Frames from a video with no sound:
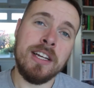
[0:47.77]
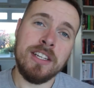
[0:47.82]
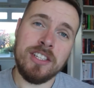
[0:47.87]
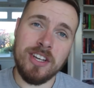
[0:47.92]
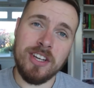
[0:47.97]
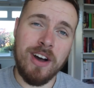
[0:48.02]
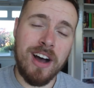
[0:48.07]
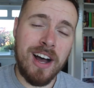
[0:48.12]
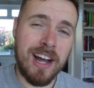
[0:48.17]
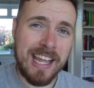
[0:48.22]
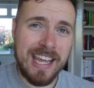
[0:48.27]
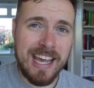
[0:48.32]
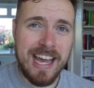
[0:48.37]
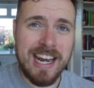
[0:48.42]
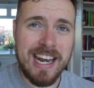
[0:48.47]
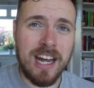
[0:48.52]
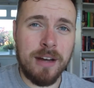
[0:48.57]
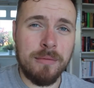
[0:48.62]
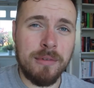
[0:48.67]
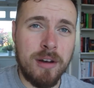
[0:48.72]
So
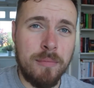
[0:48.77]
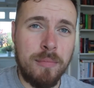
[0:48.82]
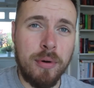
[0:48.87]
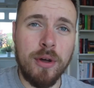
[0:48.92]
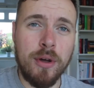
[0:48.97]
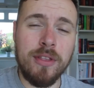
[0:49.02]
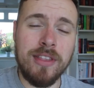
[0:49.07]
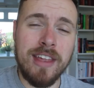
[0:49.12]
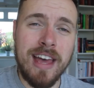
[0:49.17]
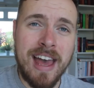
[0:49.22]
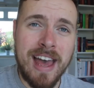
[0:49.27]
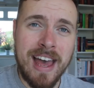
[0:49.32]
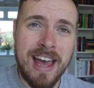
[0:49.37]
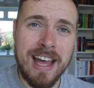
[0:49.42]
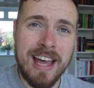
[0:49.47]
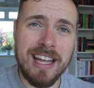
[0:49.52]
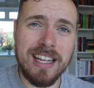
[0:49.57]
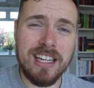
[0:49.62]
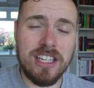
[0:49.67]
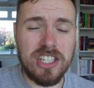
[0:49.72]
again, I'm gonna put
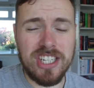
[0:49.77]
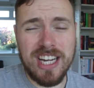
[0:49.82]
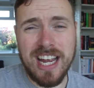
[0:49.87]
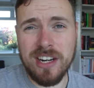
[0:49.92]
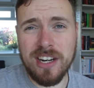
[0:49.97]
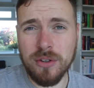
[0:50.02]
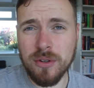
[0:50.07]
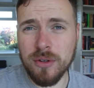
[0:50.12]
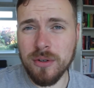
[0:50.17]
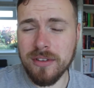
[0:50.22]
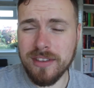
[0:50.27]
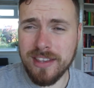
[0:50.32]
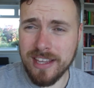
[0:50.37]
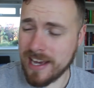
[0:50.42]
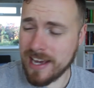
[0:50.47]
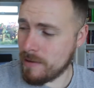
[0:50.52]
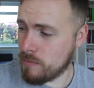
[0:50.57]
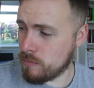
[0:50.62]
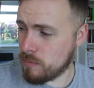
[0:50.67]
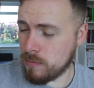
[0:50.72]
their channel,
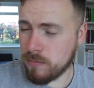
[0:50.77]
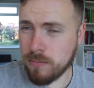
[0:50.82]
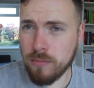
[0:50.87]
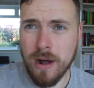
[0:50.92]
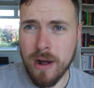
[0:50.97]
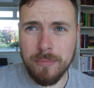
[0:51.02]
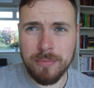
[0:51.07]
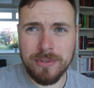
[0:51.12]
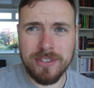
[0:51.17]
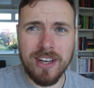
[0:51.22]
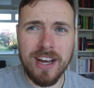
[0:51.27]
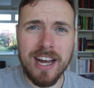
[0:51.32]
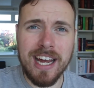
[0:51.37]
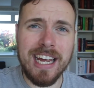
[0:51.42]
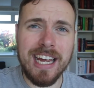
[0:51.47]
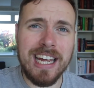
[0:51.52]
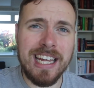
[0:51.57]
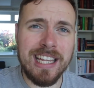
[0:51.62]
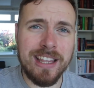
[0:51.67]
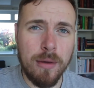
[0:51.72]
their website
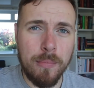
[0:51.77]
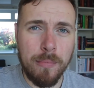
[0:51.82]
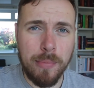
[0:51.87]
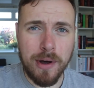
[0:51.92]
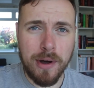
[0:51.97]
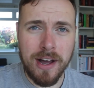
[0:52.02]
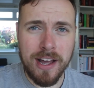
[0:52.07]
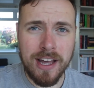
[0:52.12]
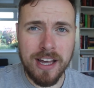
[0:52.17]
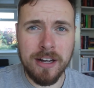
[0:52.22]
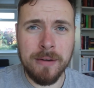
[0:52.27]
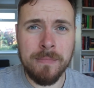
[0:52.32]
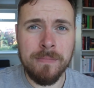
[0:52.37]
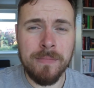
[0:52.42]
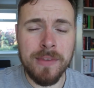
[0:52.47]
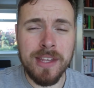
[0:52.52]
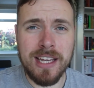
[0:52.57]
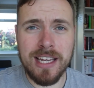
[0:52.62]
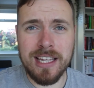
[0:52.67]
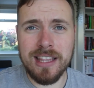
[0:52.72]
in the bio,
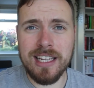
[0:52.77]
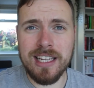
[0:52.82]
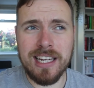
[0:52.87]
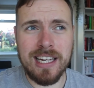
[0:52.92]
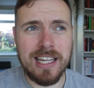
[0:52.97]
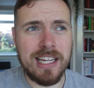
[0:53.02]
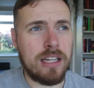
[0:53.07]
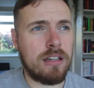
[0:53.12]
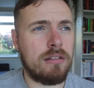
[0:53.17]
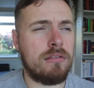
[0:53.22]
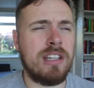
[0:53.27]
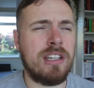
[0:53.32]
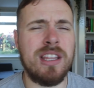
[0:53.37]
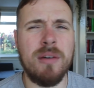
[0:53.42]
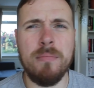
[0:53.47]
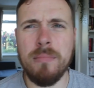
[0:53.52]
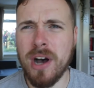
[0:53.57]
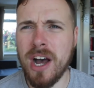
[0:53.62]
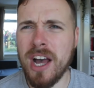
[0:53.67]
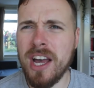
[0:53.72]
in the link in
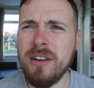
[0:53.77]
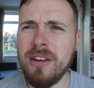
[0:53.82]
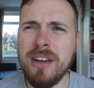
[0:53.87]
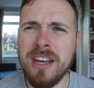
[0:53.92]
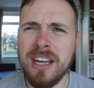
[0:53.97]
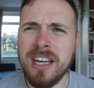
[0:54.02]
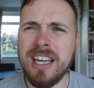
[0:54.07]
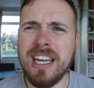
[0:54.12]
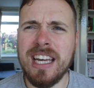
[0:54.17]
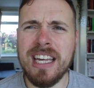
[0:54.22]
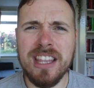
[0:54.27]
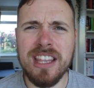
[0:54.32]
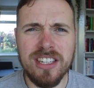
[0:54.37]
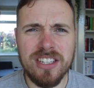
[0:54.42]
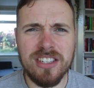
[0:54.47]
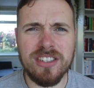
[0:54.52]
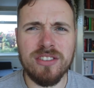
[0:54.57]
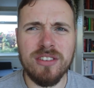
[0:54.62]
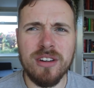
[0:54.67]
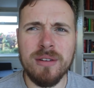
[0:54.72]
the bio, in the
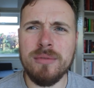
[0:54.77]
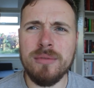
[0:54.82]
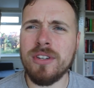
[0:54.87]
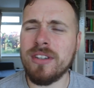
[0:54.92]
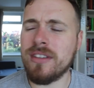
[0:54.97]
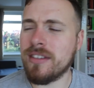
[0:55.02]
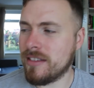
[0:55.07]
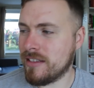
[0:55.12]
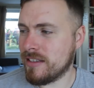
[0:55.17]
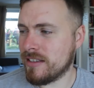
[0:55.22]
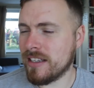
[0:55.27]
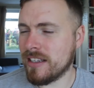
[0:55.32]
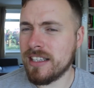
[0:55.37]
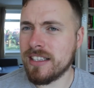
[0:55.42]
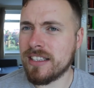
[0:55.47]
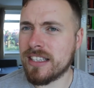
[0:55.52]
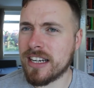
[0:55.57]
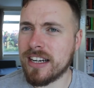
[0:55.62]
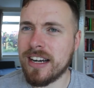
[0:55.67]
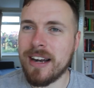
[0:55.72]
description. This is an
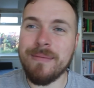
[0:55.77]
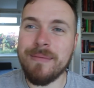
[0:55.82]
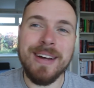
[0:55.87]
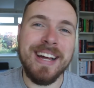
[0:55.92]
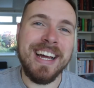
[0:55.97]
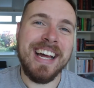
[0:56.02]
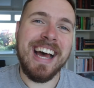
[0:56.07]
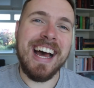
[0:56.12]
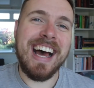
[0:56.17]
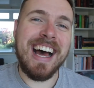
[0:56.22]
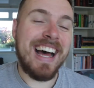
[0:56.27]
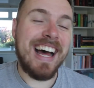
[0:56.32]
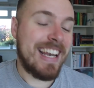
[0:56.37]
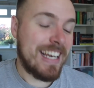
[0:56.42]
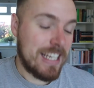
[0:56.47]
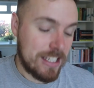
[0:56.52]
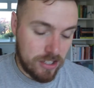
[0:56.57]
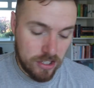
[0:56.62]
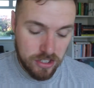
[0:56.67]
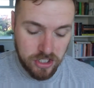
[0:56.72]
Instagram.
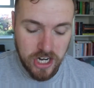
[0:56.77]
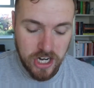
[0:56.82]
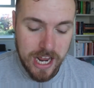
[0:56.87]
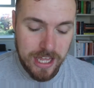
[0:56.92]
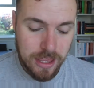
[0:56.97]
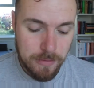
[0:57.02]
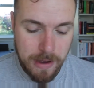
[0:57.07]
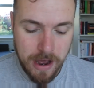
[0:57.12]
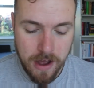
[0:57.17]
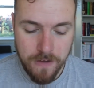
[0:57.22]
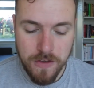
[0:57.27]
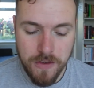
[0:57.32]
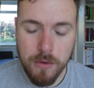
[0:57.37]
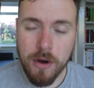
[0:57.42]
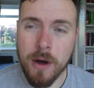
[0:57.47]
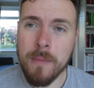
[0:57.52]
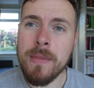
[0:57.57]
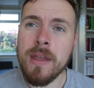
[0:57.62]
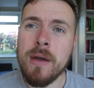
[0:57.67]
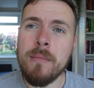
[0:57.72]
And so check them out if you
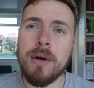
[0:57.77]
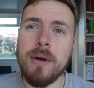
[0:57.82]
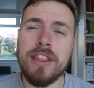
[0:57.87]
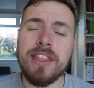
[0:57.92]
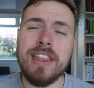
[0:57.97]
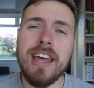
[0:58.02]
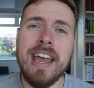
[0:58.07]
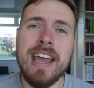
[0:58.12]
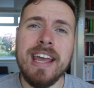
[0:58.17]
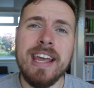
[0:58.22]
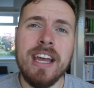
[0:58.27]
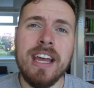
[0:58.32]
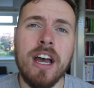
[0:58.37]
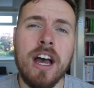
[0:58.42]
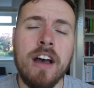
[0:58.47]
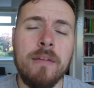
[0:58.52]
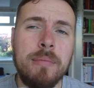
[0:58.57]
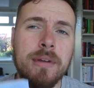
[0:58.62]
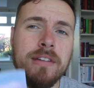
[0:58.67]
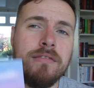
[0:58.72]
want, but they
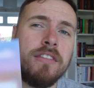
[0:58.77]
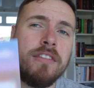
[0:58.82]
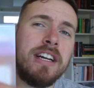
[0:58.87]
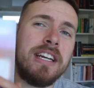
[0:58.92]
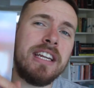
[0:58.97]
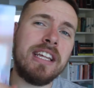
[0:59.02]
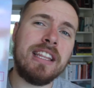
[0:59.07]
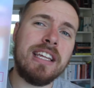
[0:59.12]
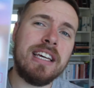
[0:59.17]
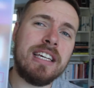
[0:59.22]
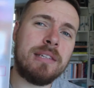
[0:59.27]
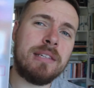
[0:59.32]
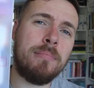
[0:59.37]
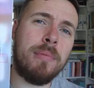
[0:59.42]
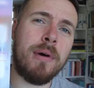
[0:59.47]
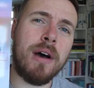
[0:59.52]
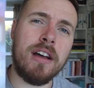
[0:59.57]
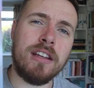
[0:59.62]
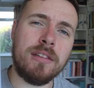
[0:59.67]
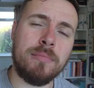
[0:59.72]
have been reading this
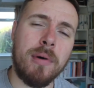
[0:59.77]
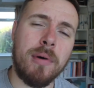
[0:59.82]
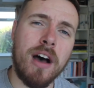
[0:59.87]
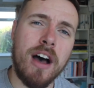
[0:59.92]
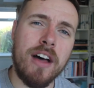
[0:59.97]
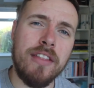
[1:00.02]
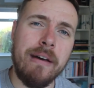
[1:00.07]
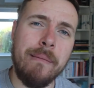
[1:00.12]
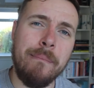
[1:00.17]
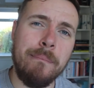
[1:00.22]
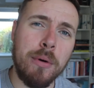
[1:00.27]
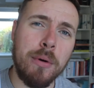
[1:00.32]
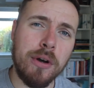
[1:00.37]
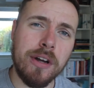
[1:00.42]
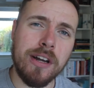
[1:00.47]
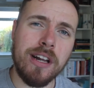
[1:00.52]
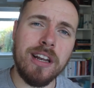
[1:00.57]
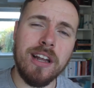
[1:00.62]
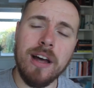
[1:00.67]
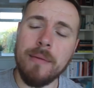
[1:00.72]
as part of their
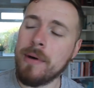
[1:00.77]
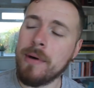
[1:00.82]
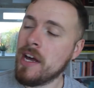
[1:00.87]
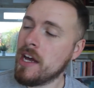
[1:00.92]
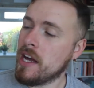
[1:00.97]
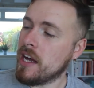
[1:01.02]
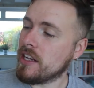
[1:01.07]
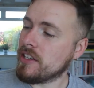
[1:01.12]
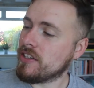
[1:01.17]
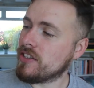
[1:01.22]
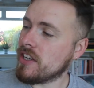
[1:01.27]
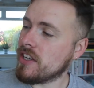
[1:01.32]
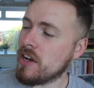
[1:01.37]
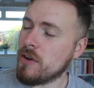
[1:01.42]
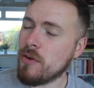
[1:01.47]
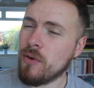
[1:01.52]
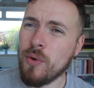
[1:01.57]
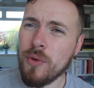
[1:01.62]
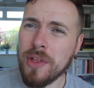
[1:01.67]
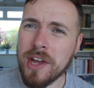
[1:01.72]
book club. And
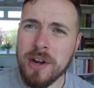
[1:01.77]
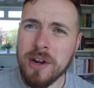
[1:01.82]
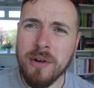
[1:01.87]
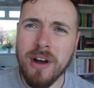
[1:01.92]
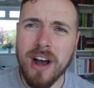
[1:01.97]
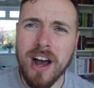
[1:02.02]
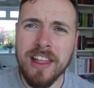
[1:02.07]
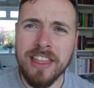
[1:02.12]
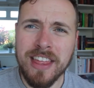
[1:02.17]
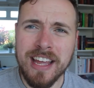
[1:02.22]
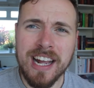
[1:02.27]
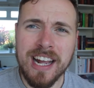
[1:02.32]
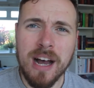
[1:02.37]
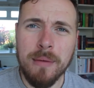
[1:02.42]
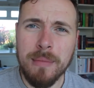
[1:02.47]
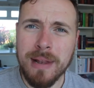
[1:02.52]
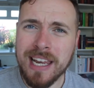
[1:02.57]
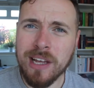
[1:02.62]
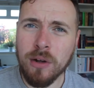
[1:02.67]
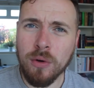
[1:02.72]
so although I think
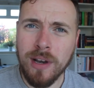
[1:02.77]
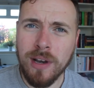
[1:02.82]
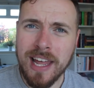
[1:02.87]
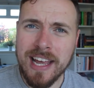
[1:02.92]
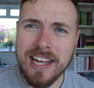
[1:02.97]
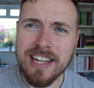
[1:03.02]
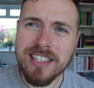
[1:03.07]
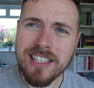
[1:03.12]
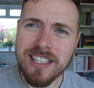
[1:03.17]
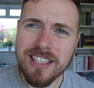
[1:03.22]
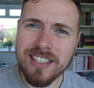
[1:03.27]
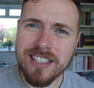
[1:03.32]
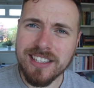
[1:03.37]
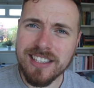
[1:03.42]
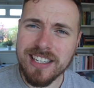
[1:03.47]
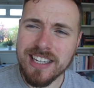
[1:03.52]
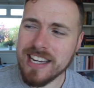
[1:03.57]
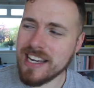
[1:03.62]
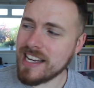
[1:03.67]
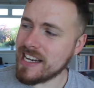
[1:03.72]
I'm a little late to the
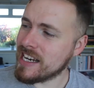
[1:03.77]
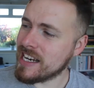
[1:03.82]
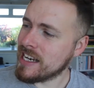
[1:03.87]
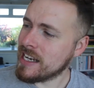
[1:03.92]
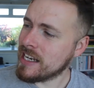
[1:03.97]
scene,